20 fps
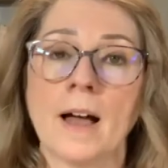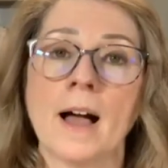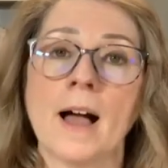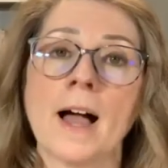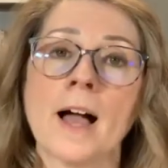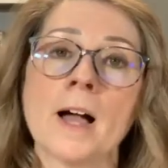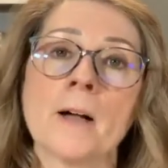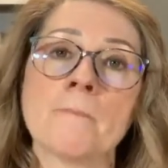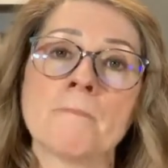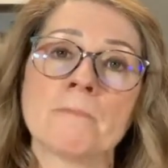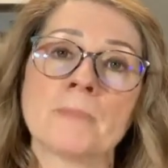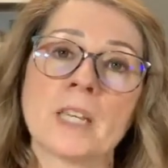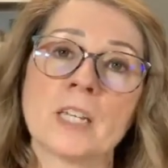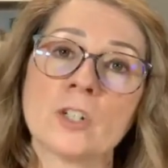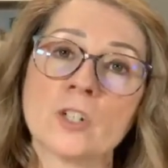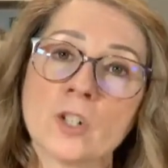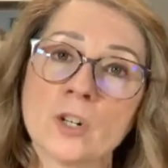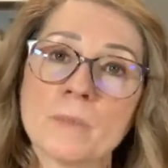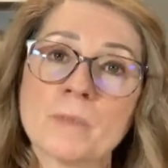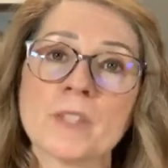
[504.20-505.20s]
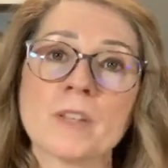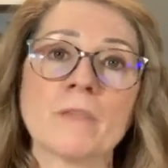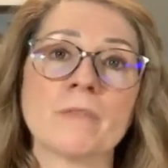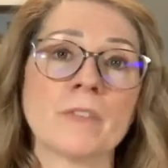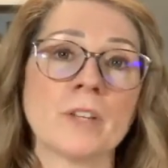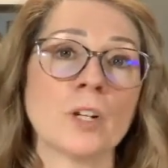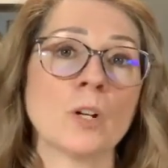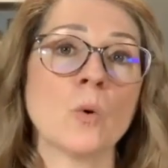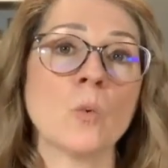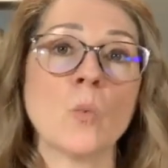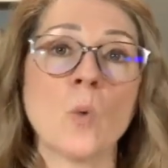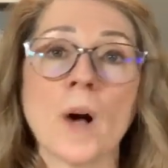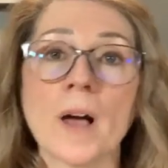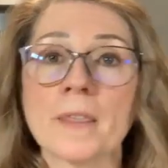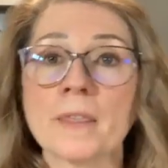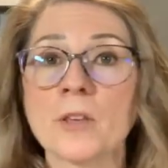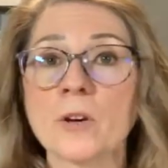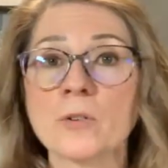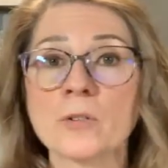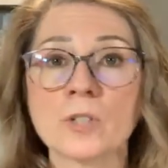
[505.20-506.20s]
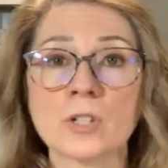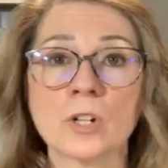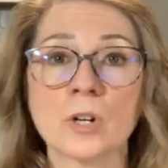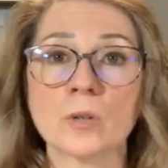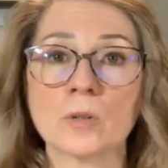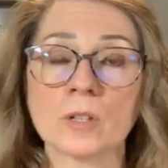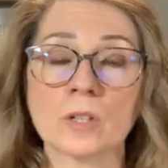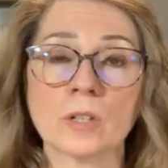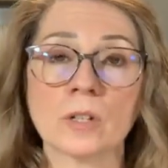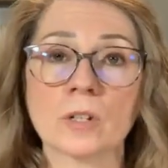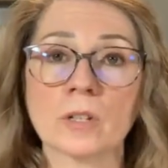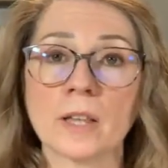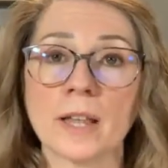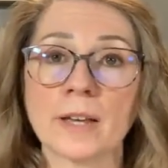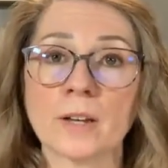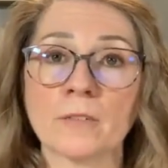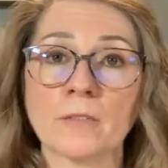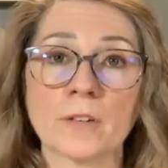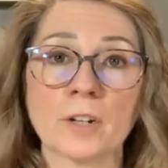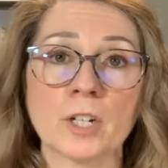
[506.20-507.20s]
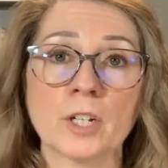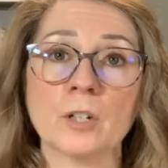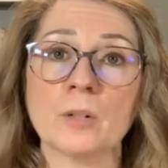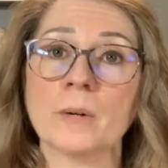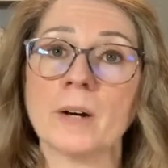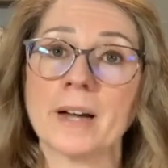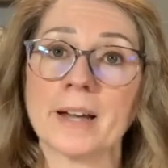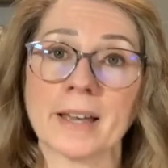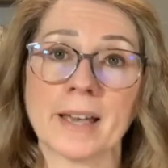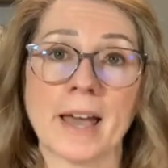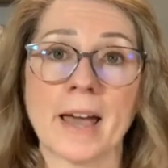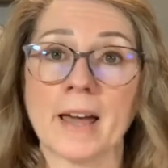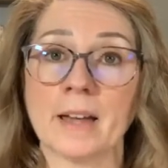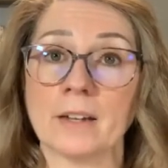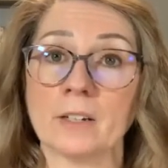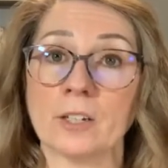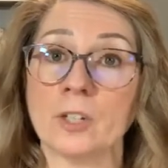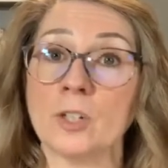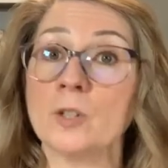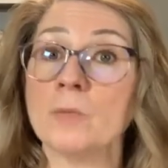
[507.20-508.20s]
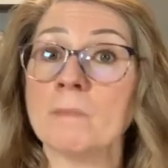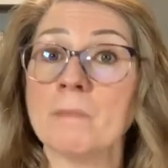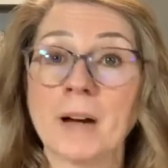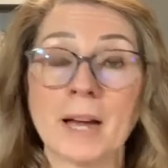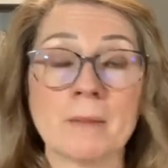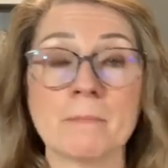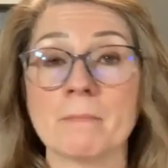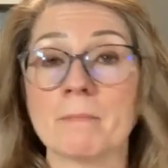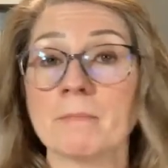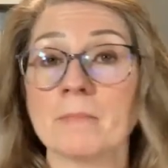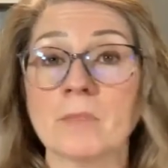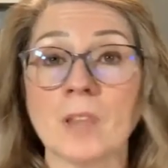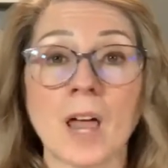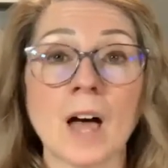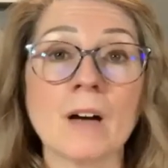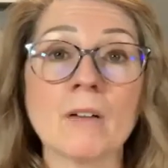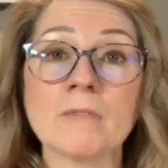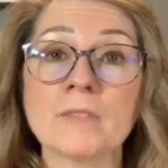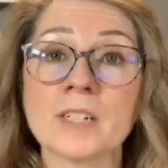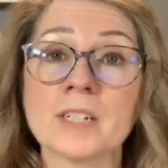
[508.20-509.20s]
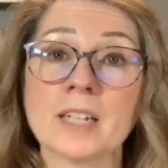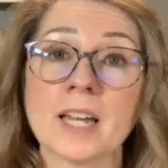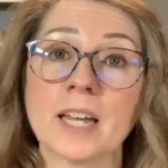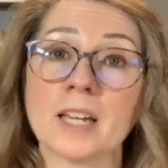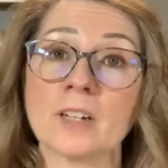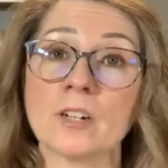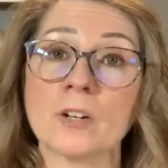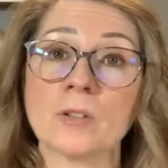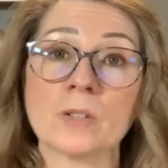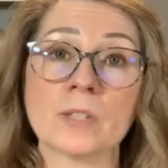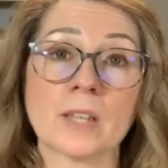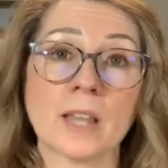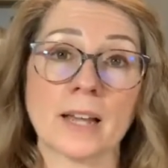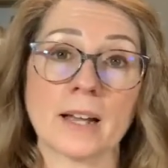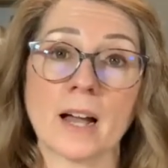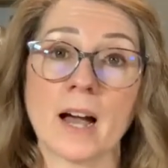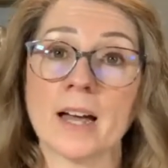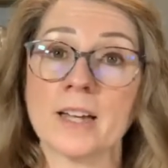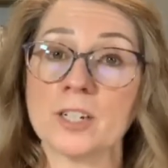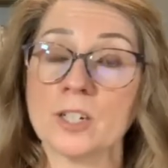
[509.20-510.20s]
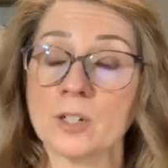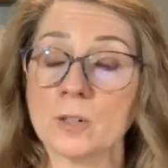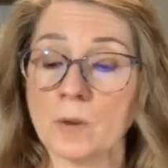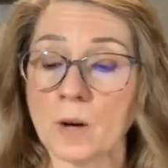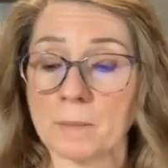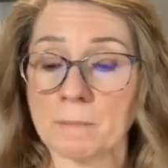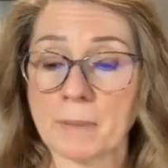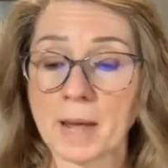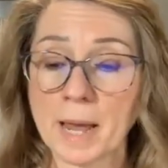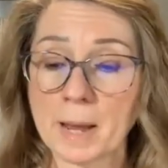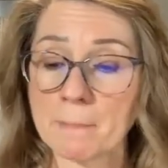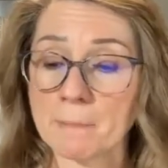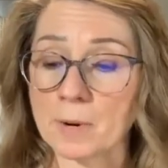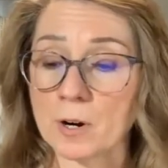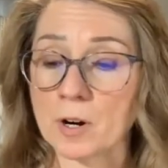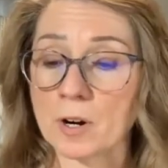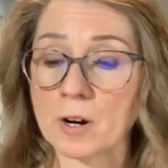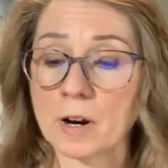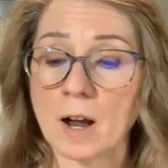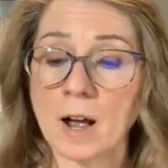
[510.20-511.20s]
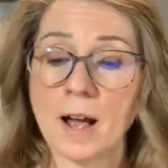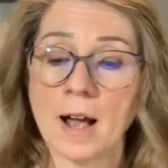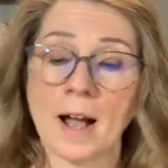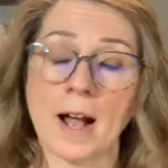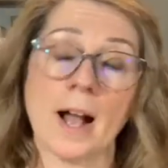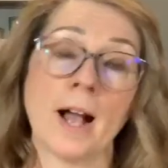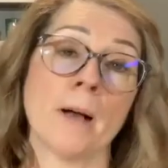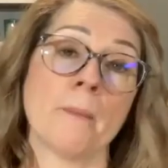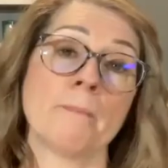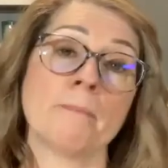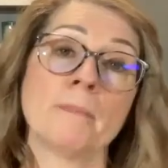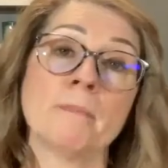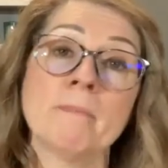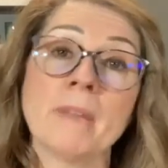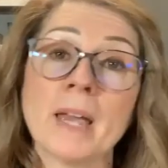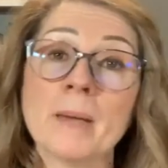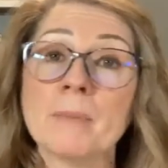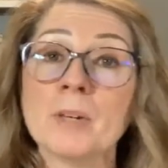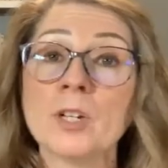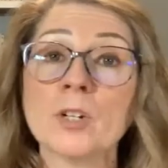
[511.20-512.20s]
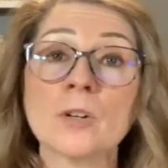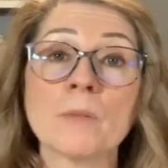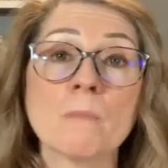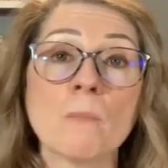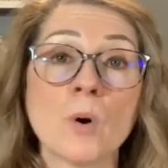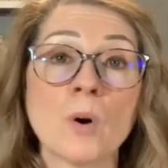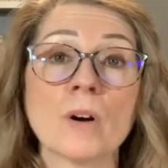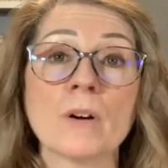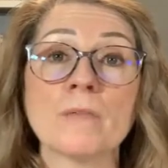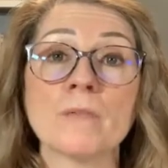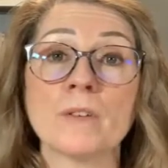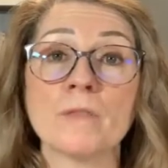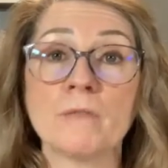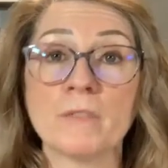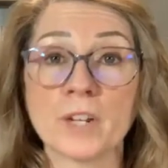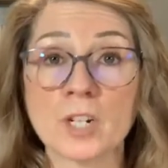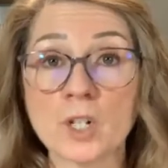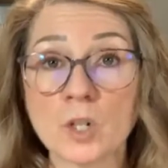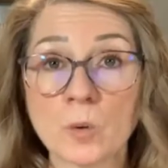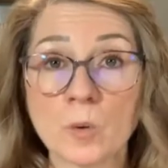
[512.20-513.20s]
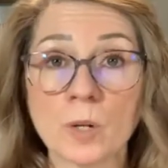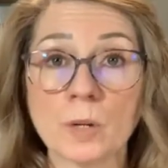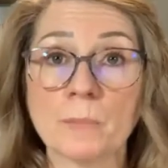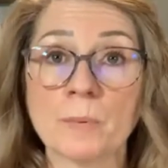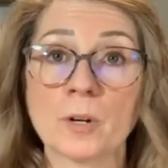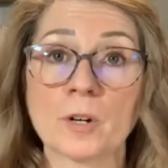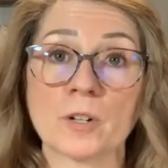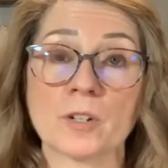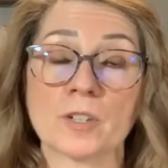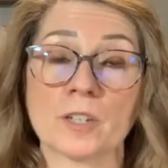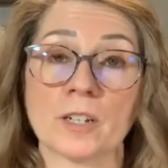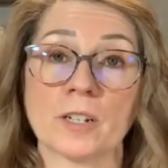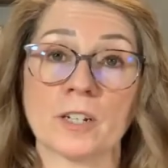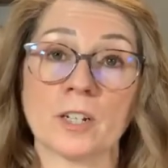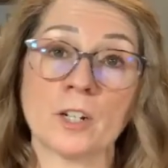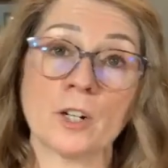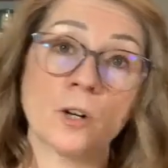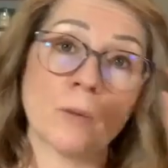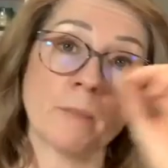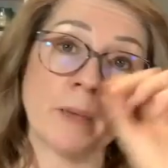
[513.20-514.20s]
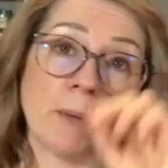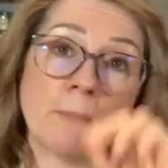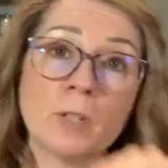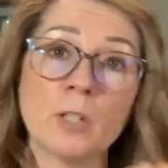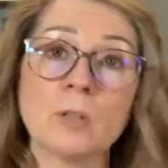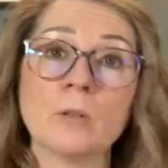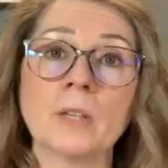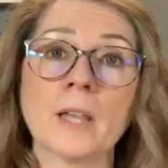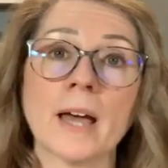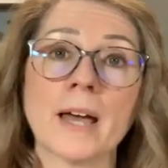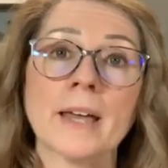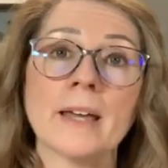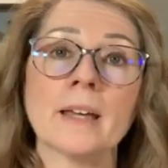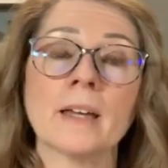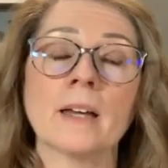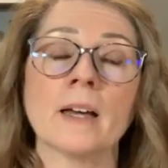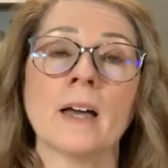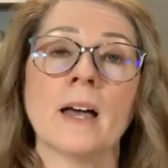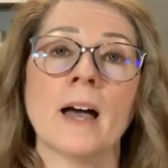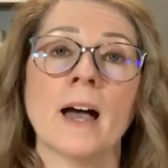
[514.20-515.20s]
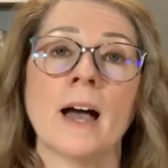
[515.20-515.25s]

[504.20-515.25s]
In terms of, you know, what those notes look like for you, again, you might love to take notes like I do on paper. Maybe you're more of a visual person, you know, maybe you like